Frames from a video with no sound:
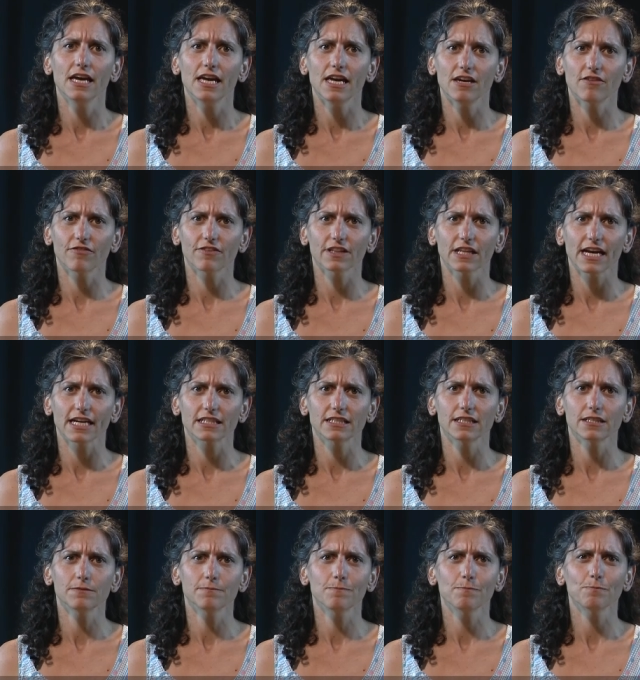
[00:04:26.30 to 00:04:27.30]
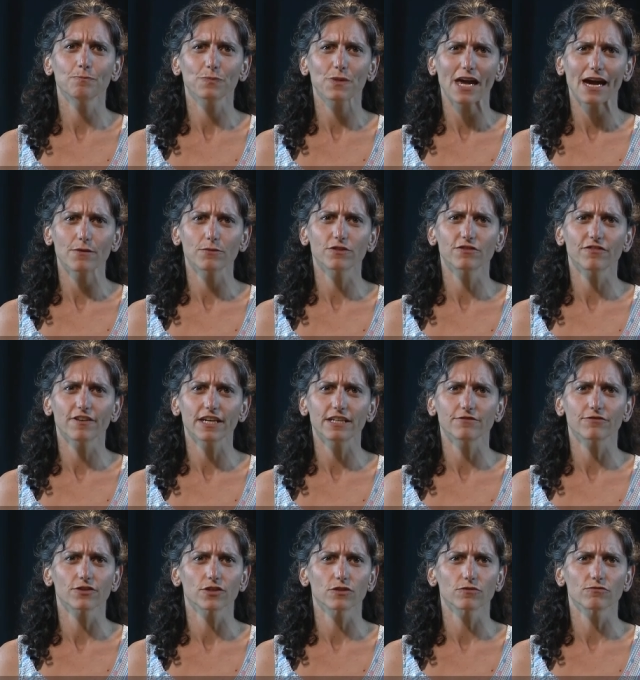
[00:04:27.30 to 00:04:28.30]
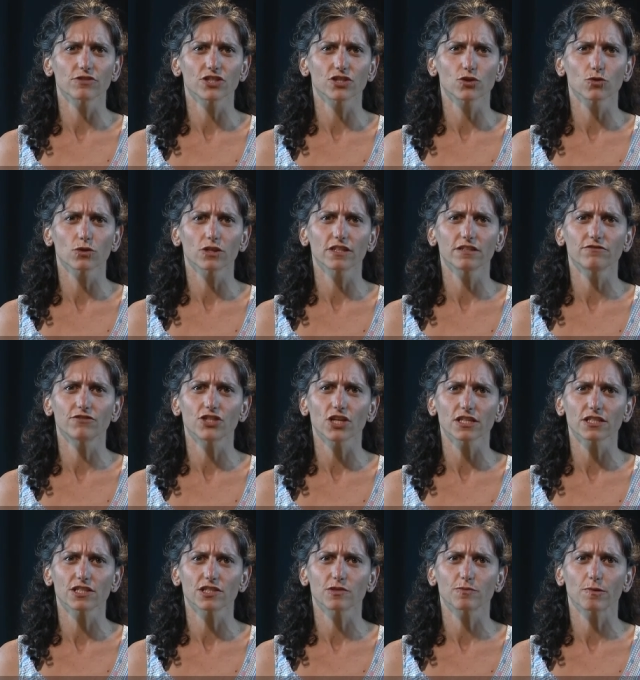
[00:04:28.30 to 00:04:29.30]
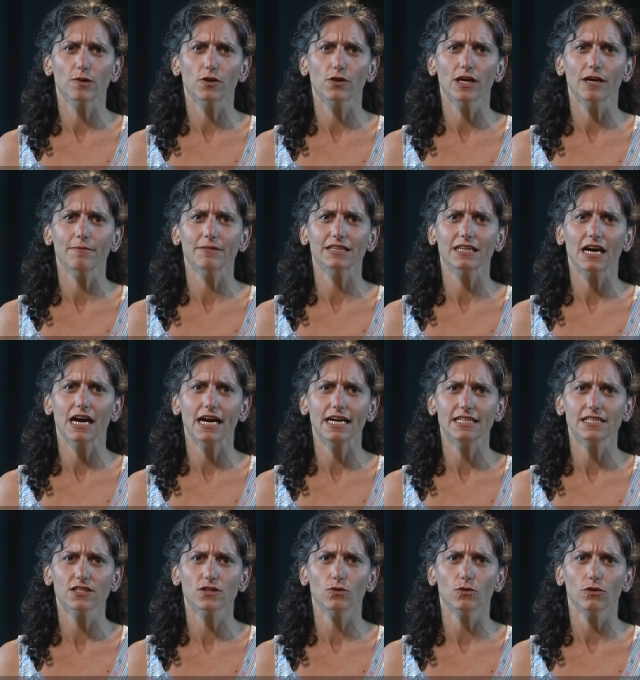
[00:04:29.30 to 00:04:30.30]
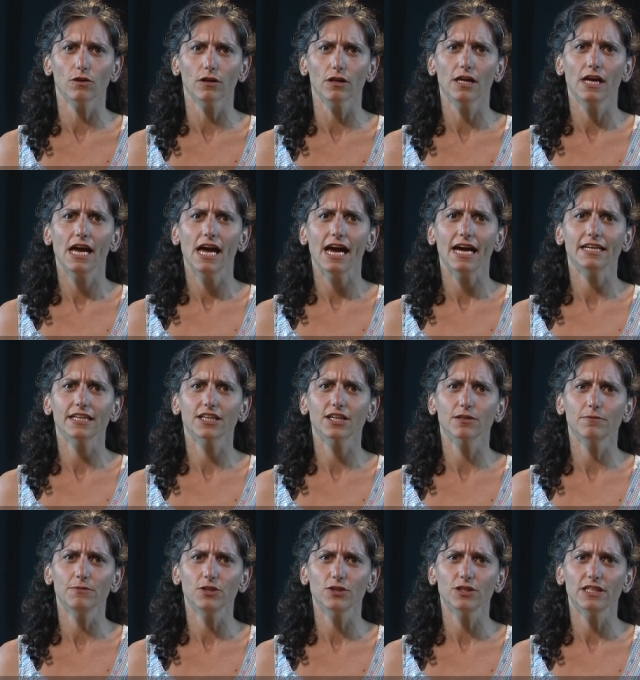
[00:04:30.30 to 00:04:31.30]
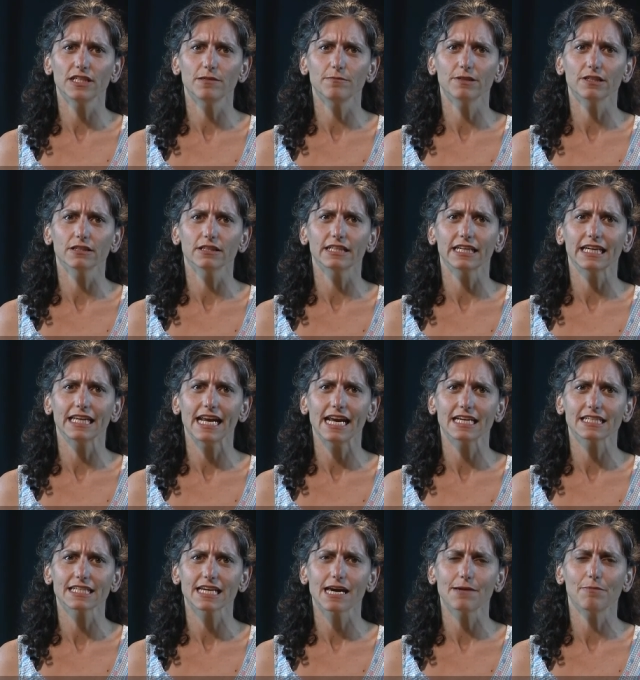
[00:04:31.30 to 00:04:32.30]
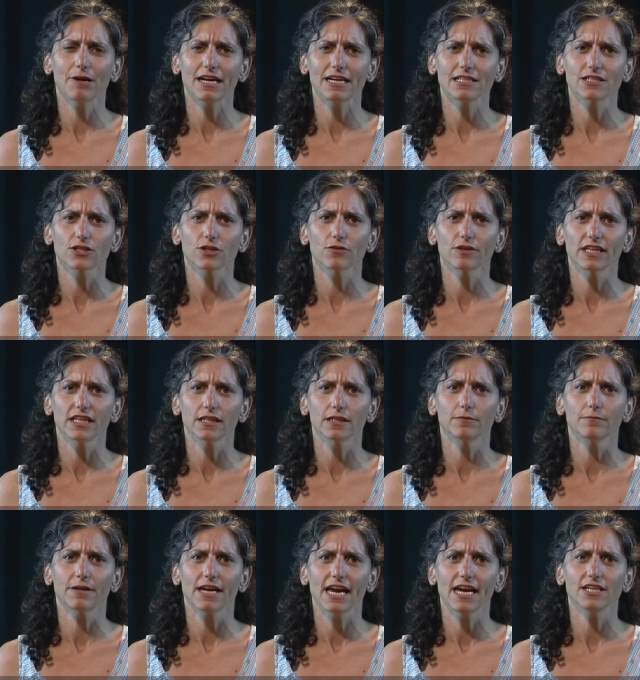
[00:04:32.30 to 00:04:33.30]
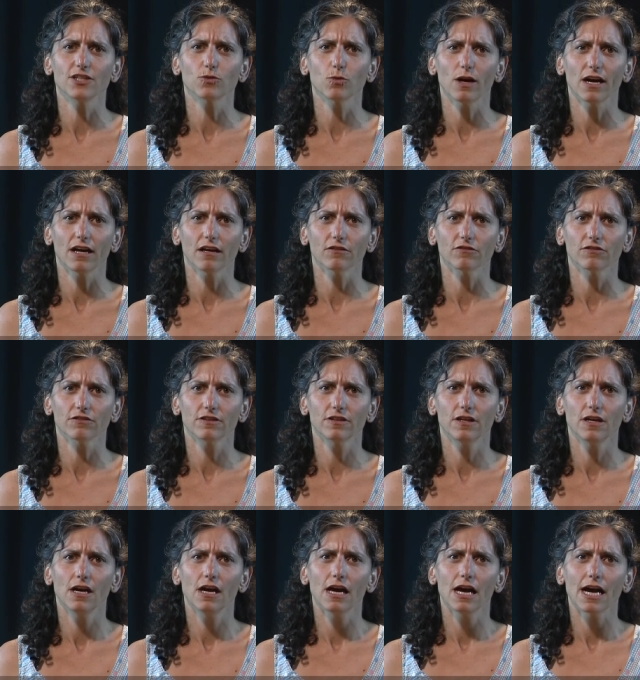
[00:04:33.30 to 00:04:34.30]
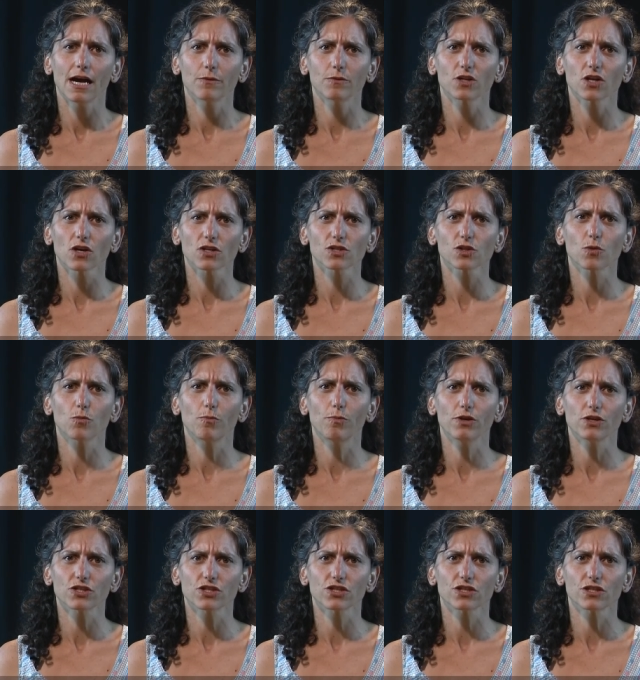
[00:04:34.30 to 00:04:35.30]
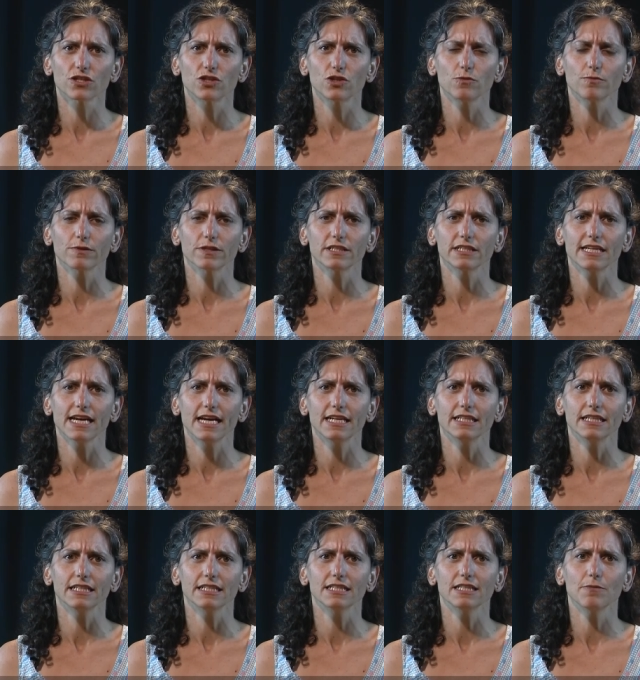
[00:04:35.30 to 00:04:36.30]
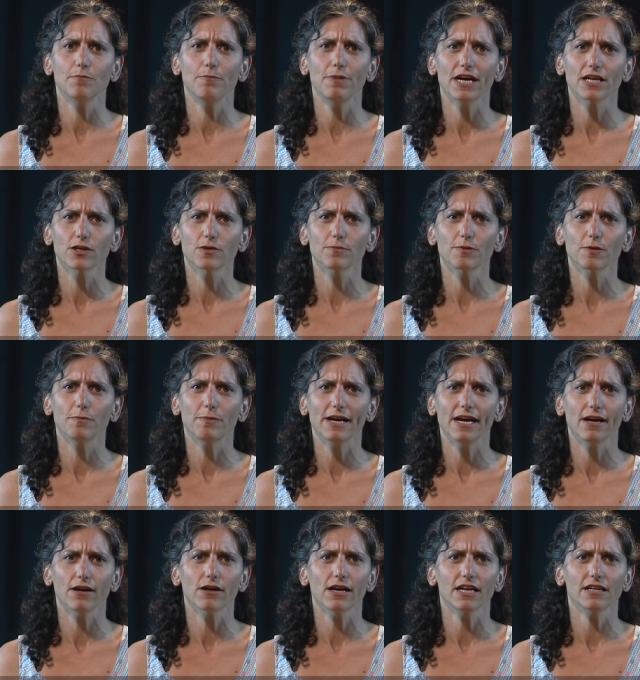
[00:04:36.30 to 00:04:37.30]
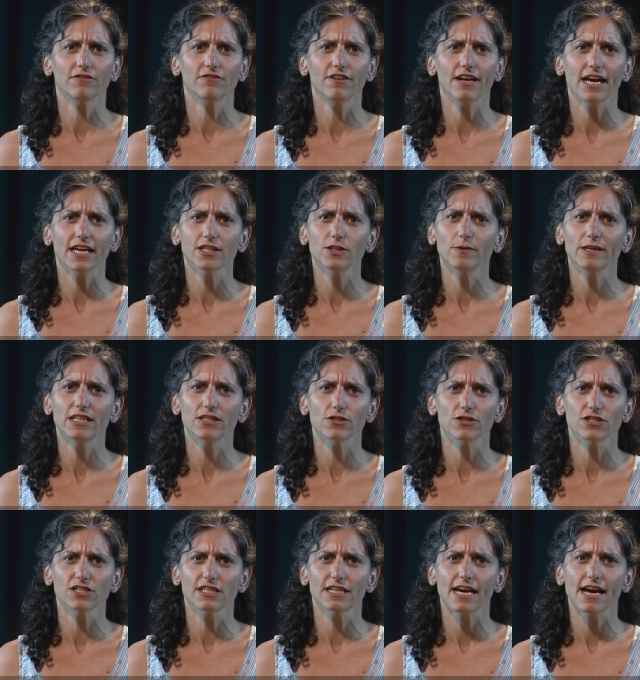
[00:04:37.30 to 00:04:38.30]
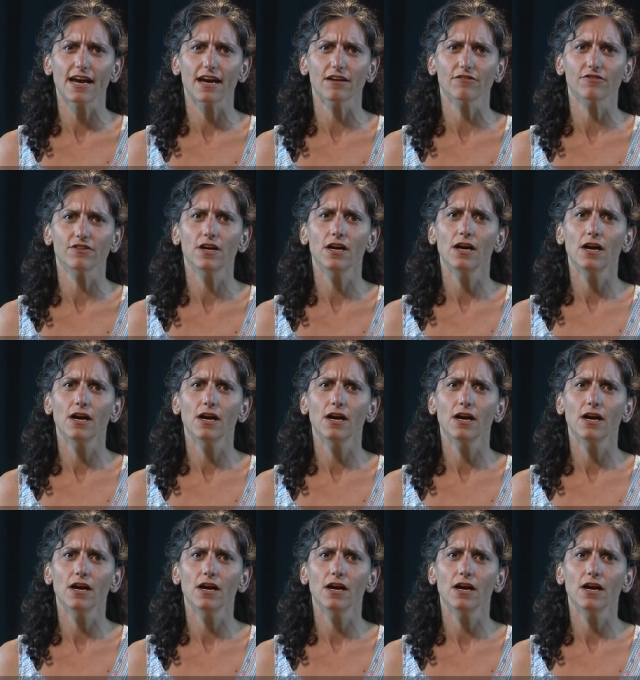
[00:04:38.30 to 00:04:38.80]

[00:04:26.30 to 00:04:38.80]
If elected, I would fight for a restorative justice program at the high school and a community building and anti bias curriculum K 12. I would also push the superintendent to better prepare and evaluate her staff